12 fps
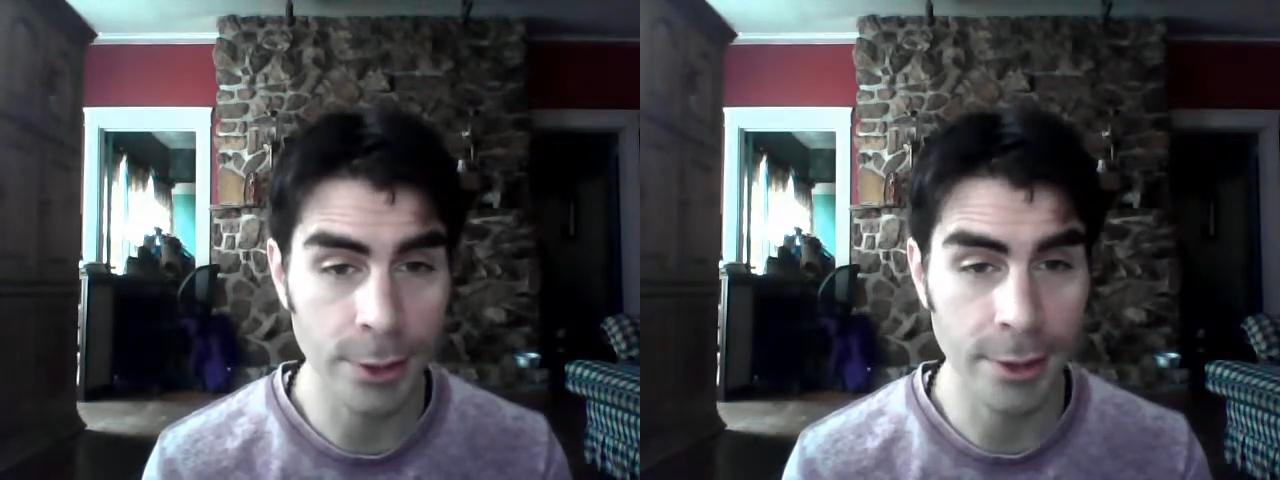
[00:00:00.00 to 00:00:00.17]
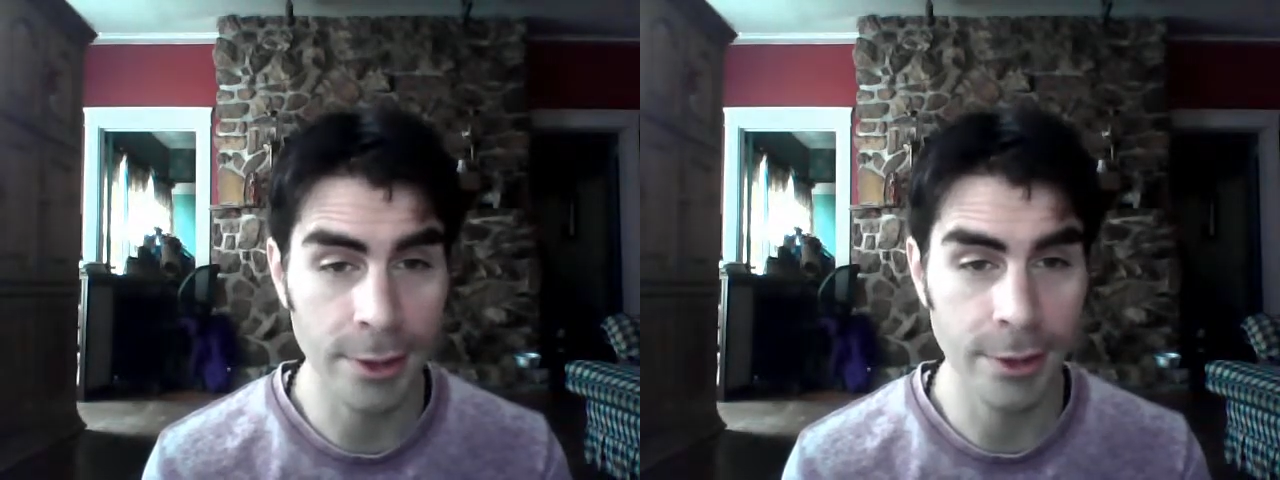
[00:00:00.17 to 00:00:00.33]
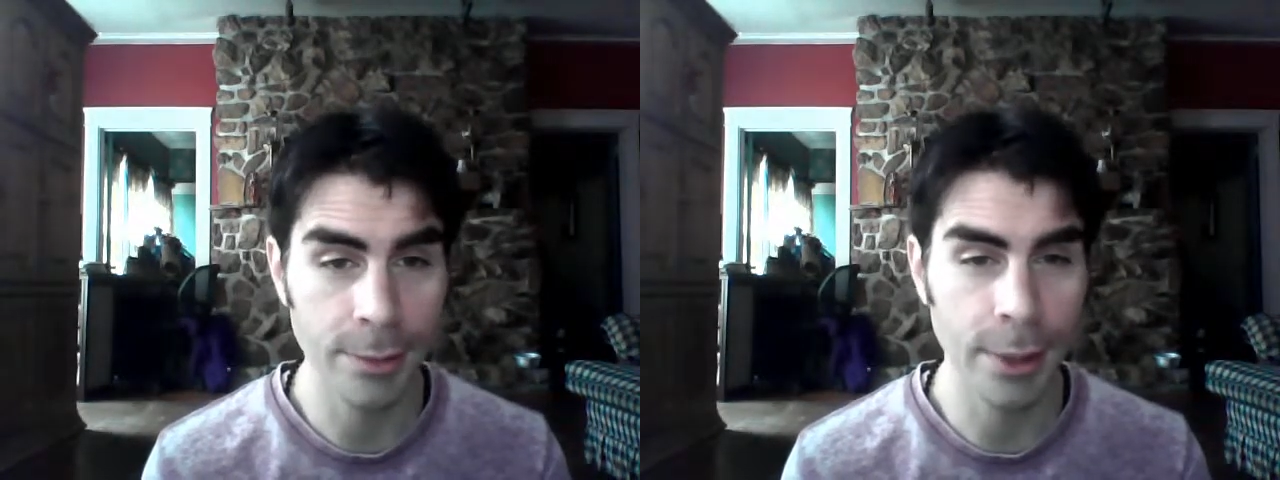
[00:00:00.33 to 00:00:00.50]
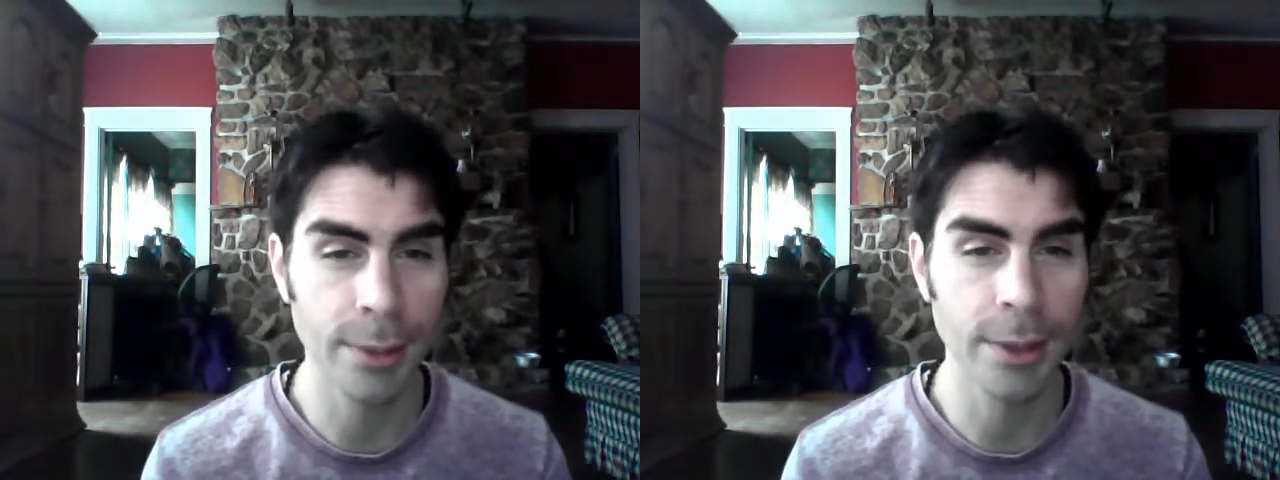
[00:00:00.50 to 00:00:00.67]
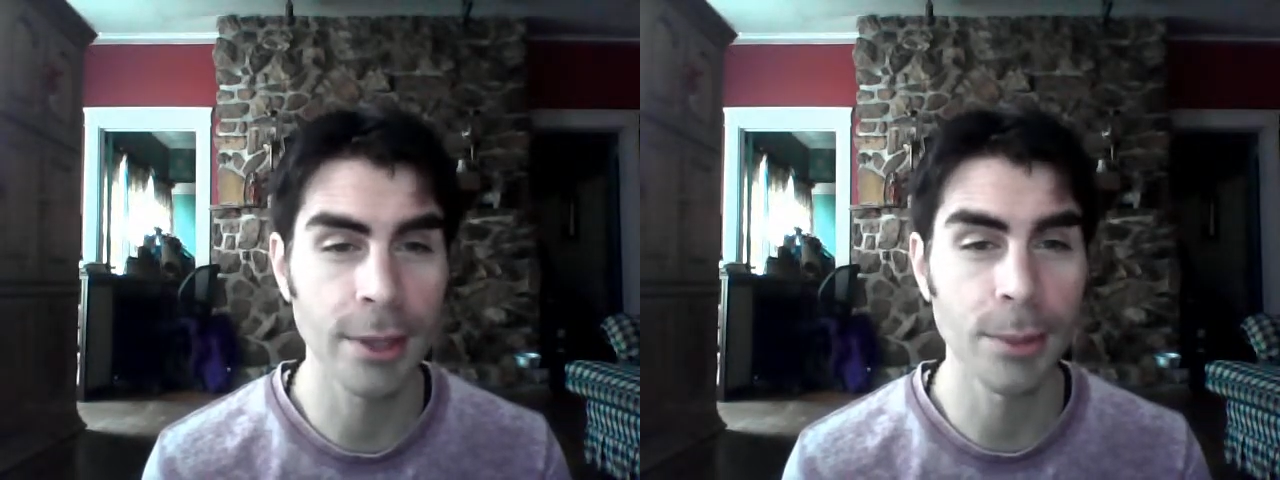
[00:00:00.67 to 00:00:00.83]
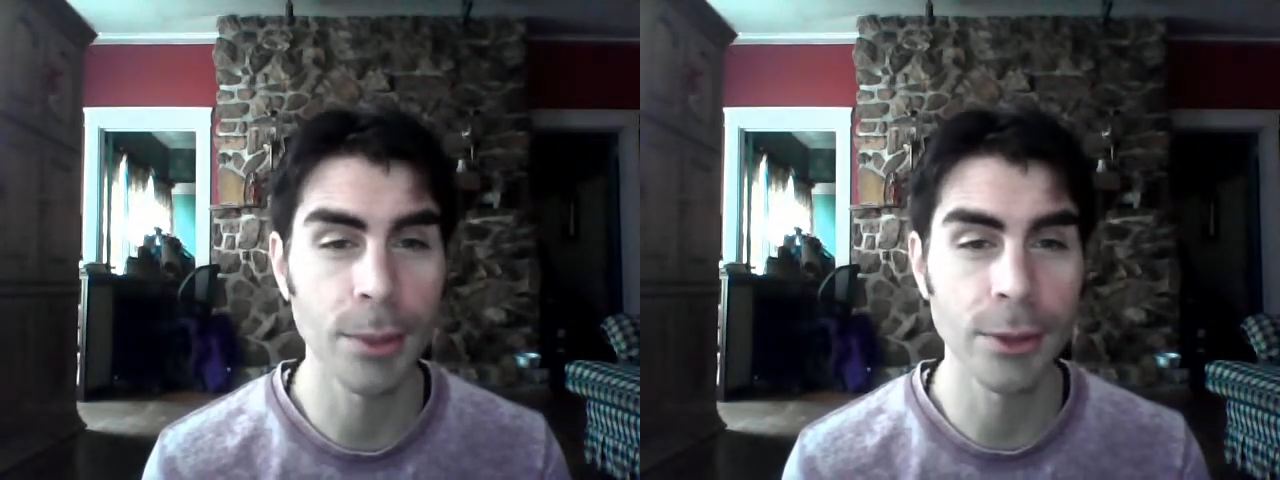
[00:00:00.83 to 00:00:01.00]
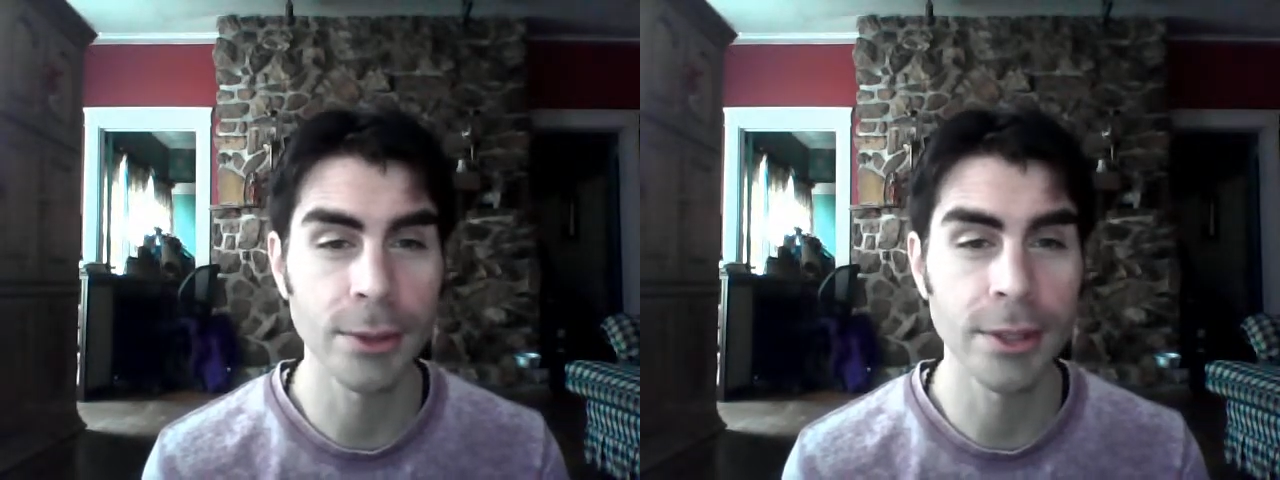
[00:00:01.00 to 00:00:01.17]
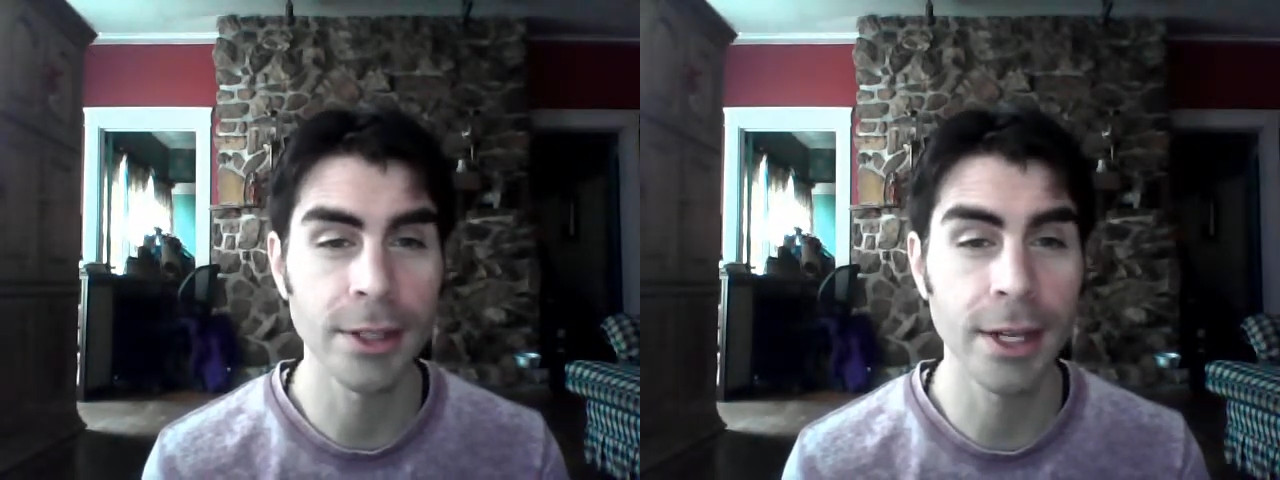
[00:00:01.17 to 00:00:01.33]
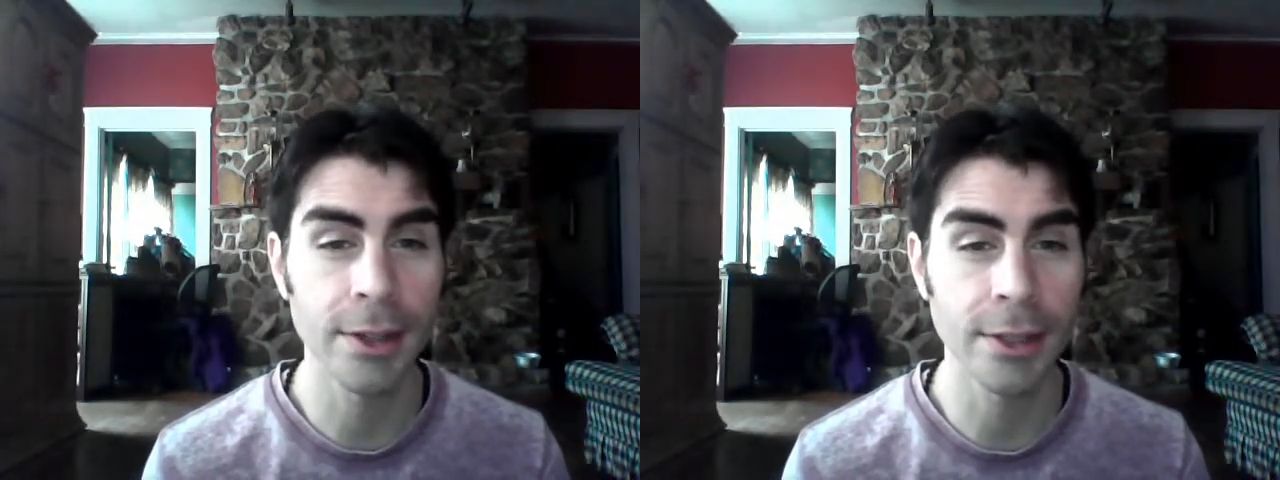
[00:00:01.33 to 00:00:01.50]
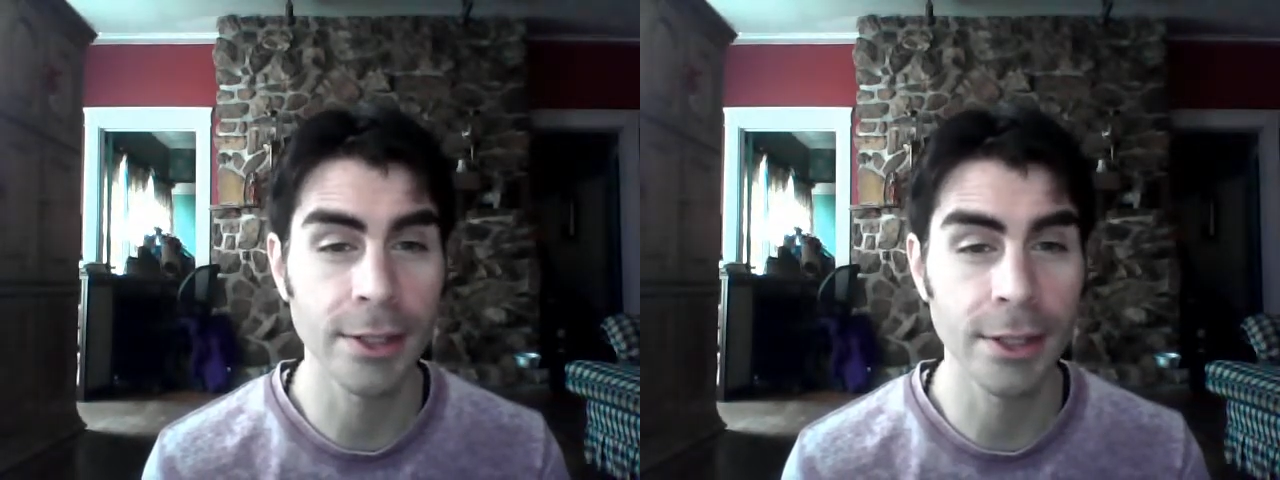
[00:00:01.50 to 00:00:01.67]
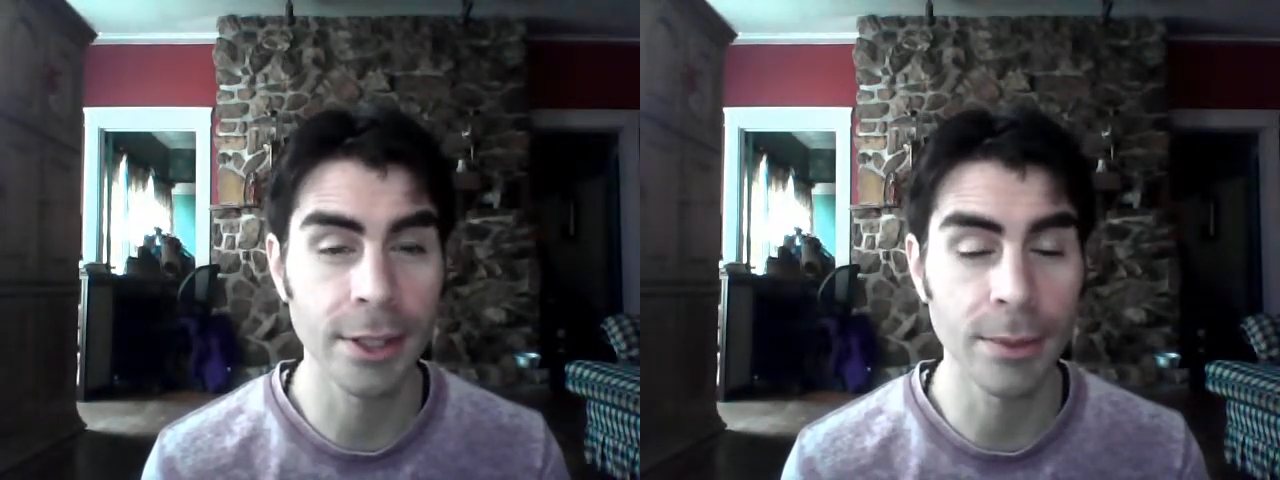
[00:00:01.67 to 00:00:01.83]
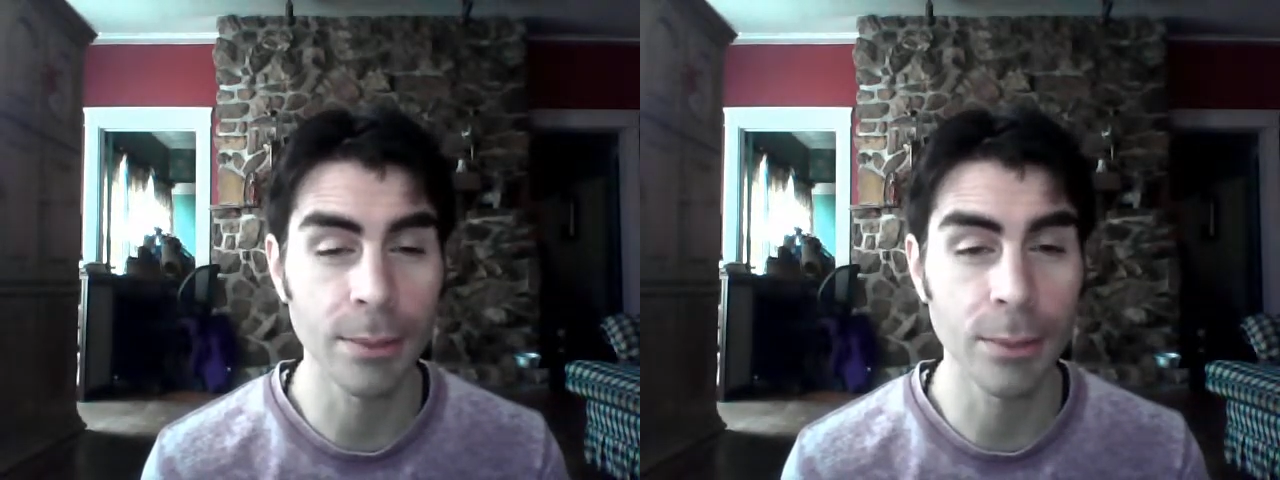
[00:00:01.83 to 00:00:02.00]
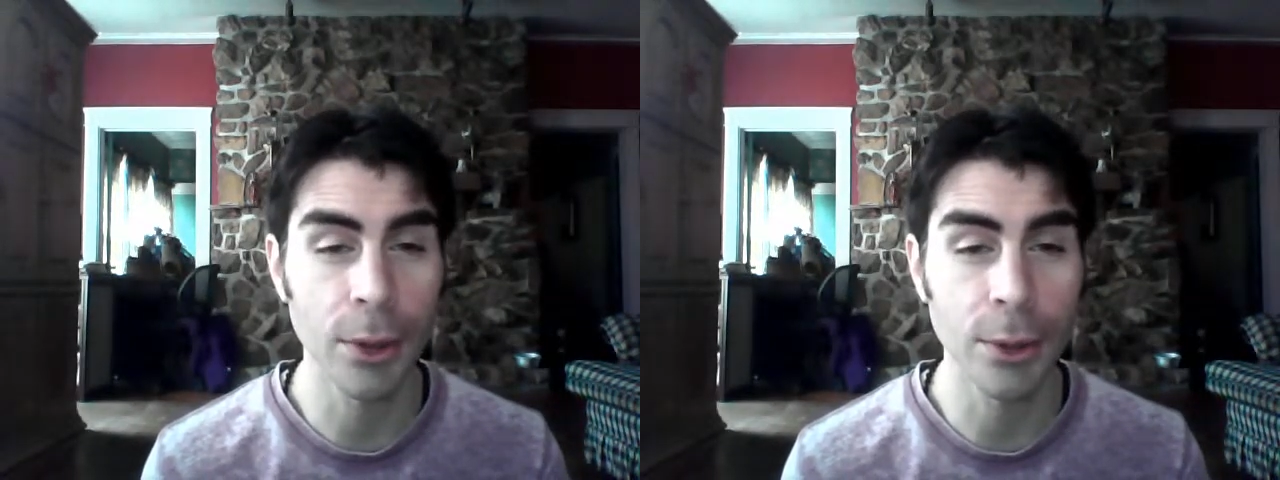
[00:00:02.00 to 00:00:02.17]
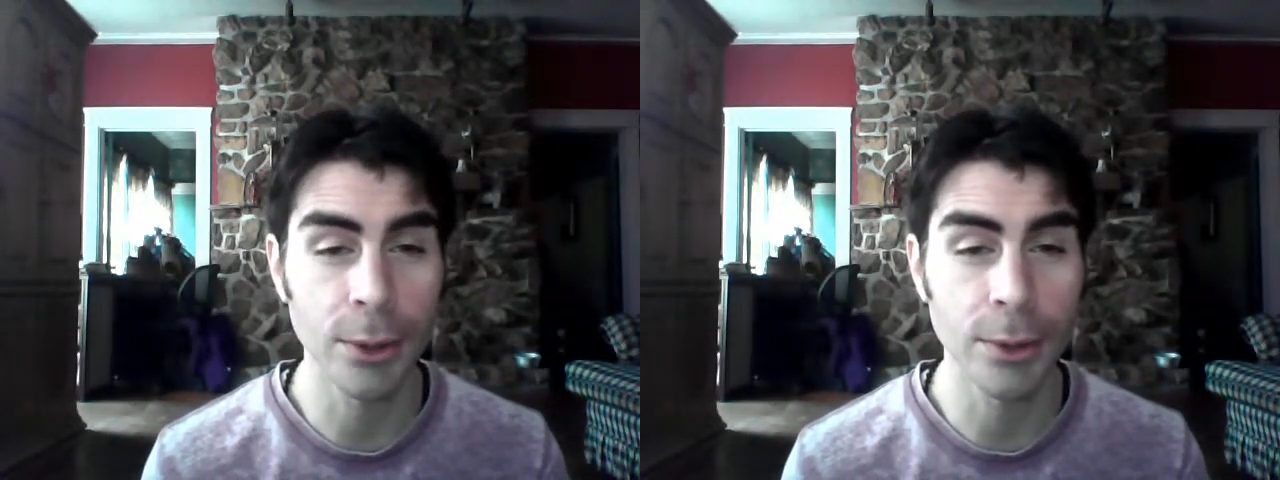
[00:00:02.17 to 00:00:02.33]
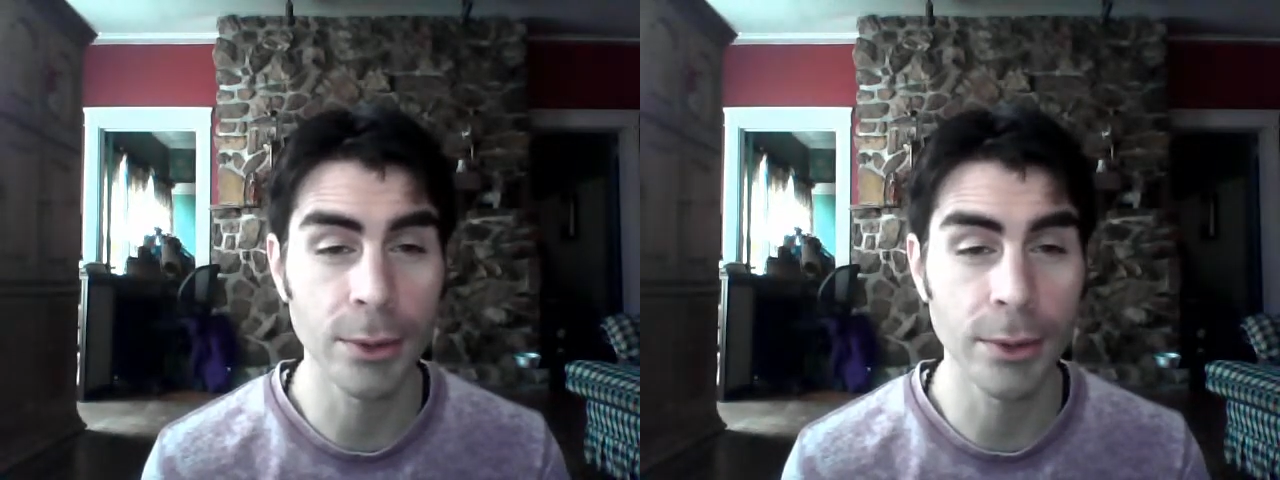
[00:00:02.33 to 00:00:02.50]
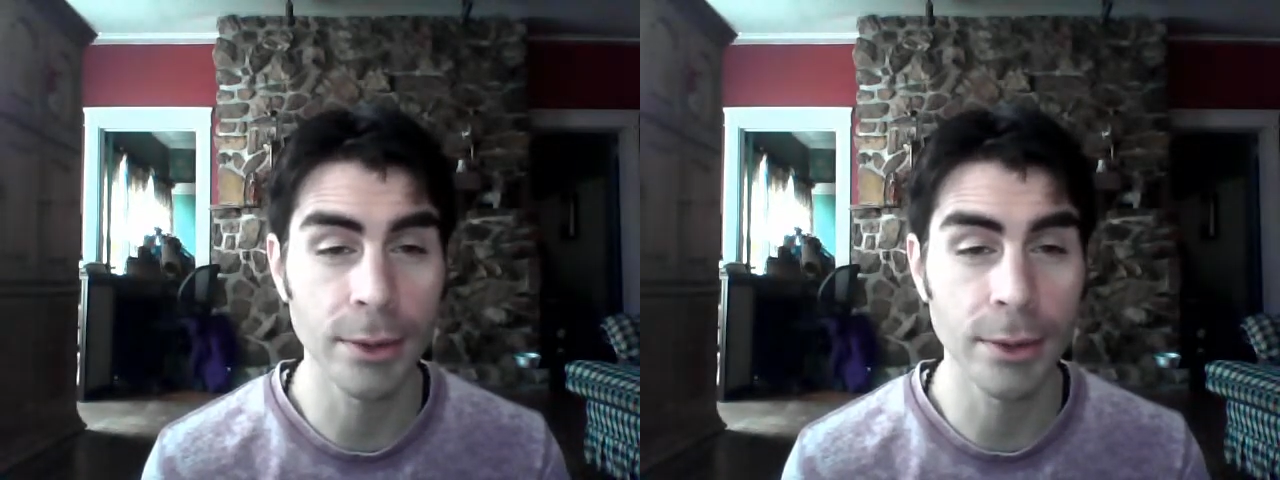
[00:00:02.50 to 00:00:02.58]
maybe the most challenging pose,